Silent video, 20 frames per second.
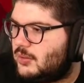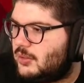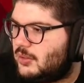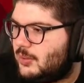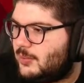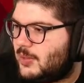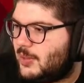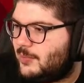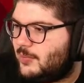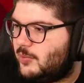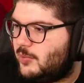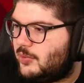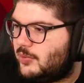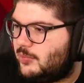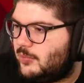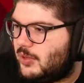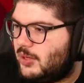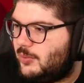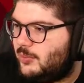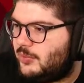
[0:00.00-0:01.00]
I'm happy with
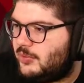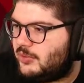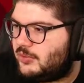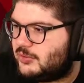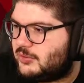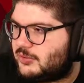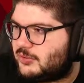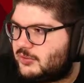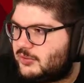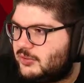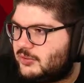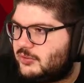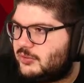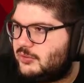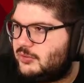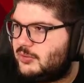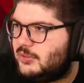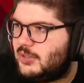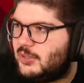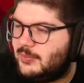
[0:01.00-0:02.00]
mine, but yours looks good
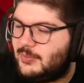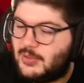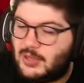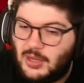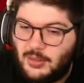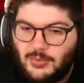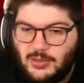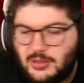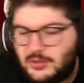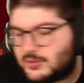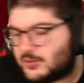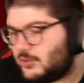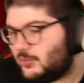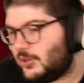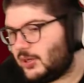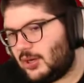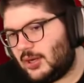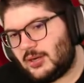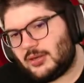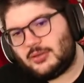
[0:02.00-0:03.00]
too. Yeah, I mean, there's going to
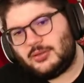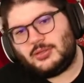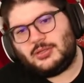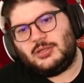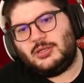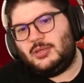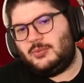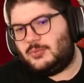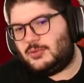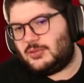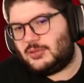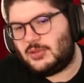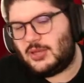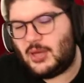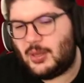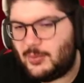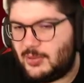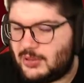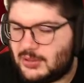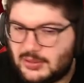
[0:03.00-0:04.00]
be a lot of good teams.
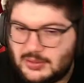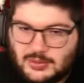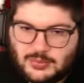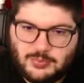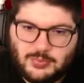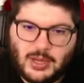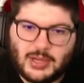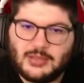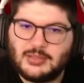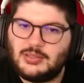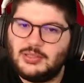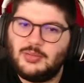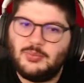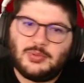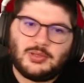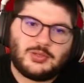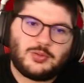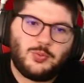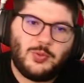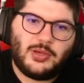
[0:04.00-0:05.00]
I mean, my team
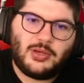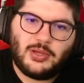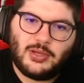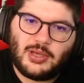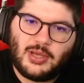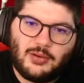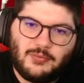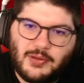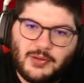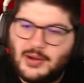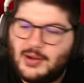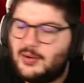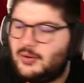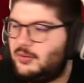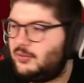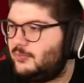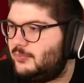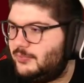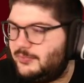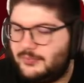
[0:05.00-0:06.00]
this week could get a red
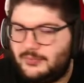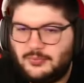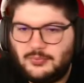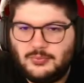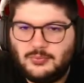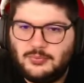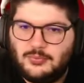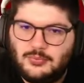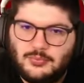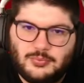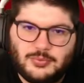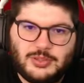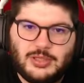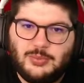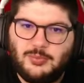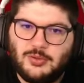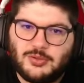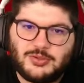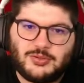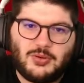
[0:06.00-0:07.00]
arrow.
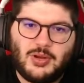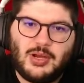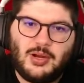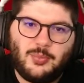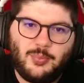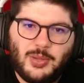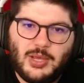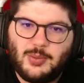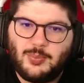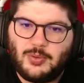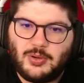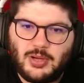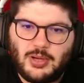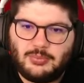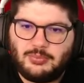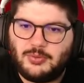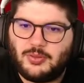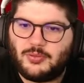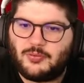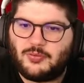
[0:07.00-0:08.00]
Team looks great on paper.
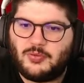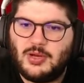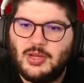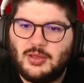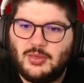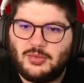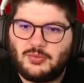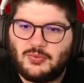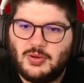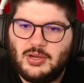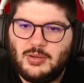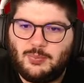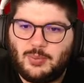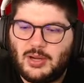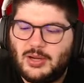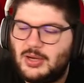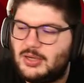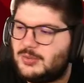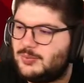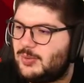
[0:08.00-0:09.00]
Got three
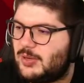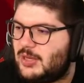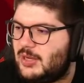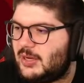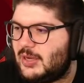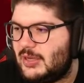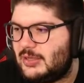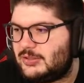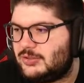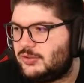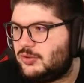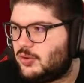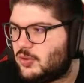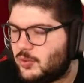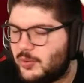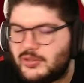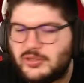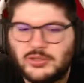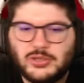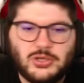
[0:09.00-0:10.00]
players playing against
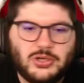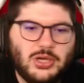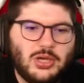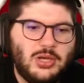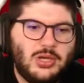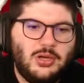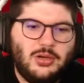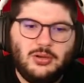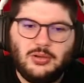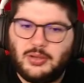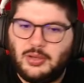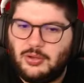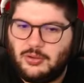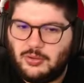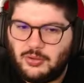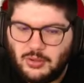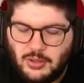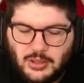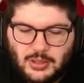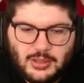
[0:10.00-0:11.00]
Norwich. Looking
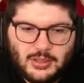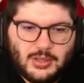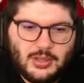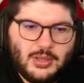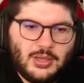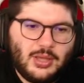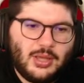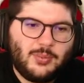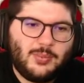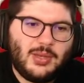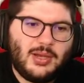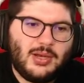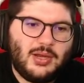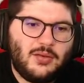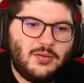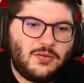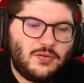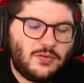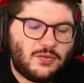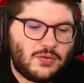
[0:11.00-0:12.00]
good.
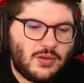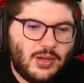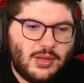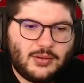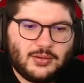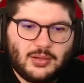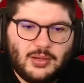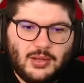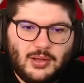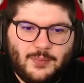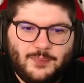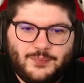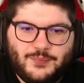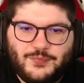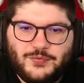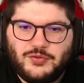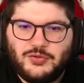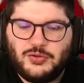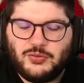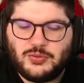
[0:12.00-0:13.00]
Jimenez has got
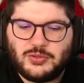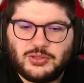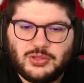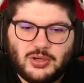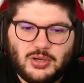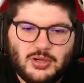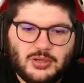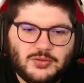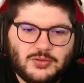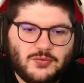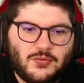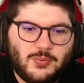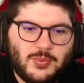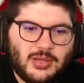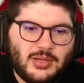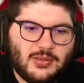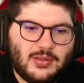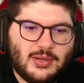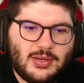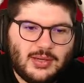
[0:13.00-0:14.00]
2 returns for
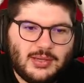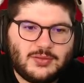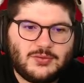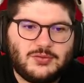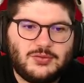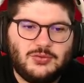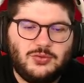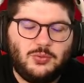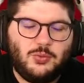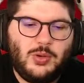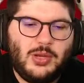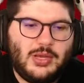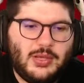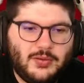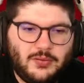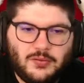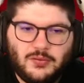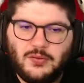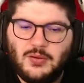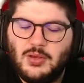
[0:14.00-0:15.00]
me in the last 2
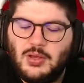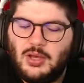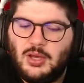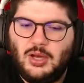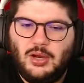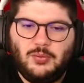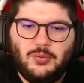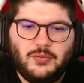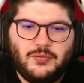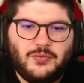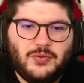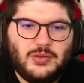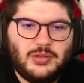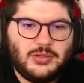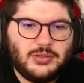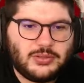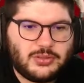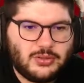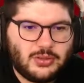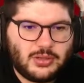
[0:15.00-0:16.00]
weeks.
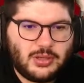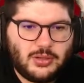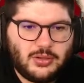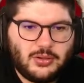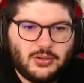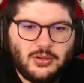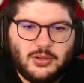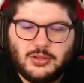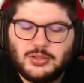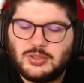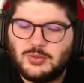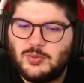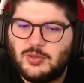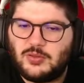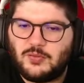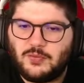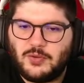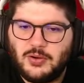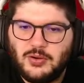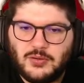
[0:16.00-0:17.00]
Rafinha's looking good.
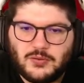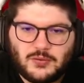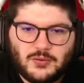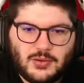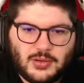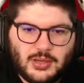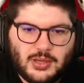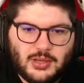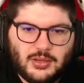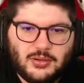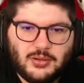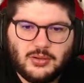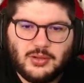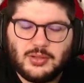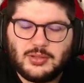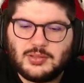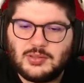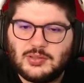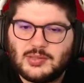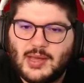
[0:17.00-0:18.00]
Smith-Rowe's looking
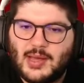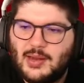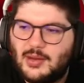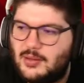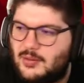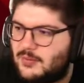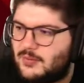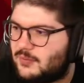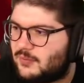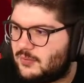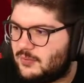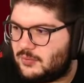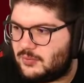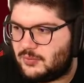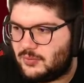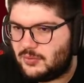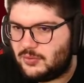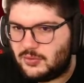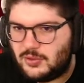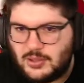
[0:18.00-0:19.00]
good. Salah's
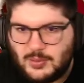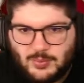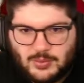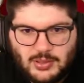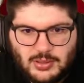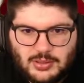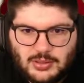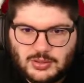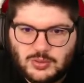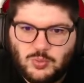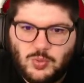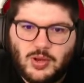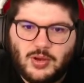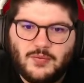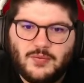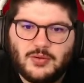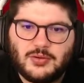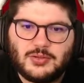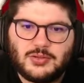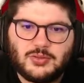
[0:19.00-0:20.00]
typically does well
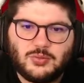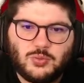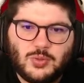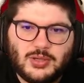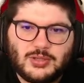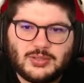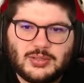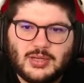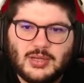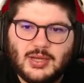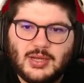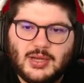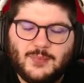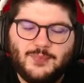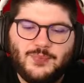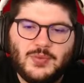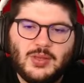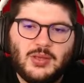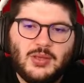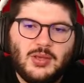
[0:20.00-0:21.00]
versus West
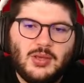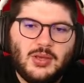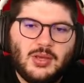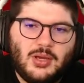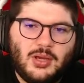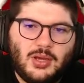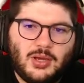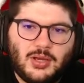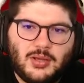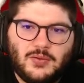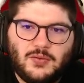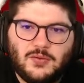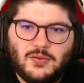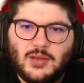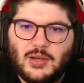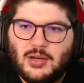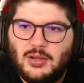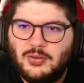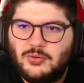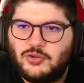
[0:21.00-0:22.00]
Ham.
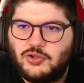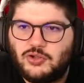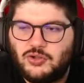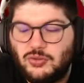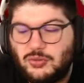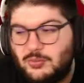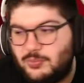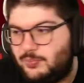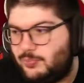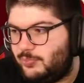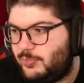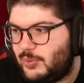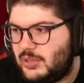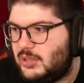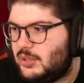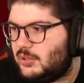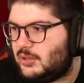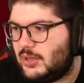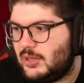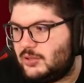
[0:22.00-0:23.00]
Cancelo should
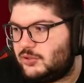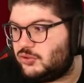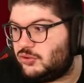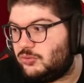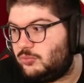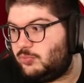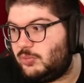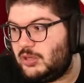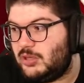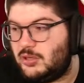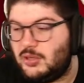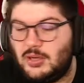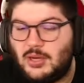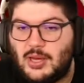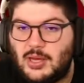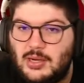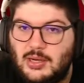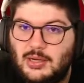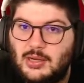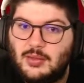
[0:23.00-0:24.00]
beat. They should beat
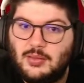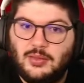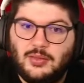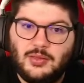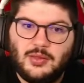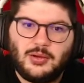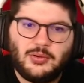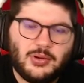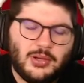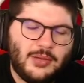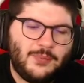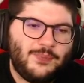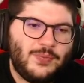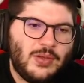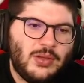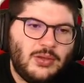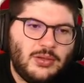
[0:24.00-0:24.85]
United in theory.